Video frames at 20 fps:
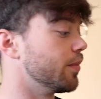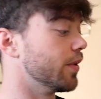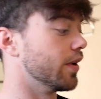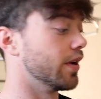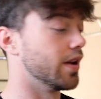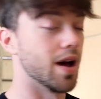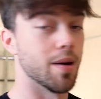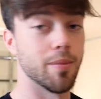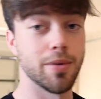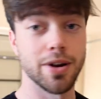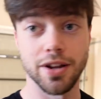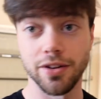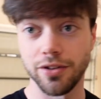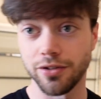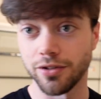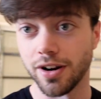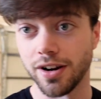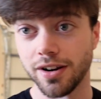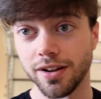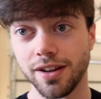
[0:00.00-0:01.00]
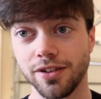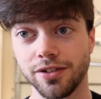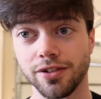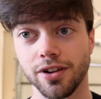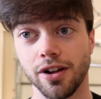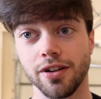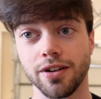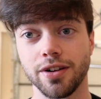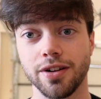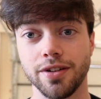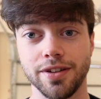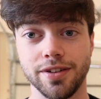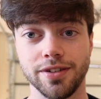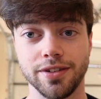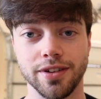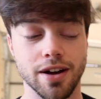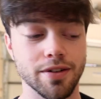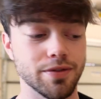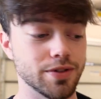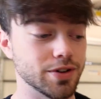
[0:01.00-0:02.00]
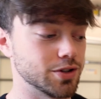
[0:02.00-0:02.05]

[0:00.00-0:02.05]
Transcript: but I'm gonna get straight into installing all this stuff.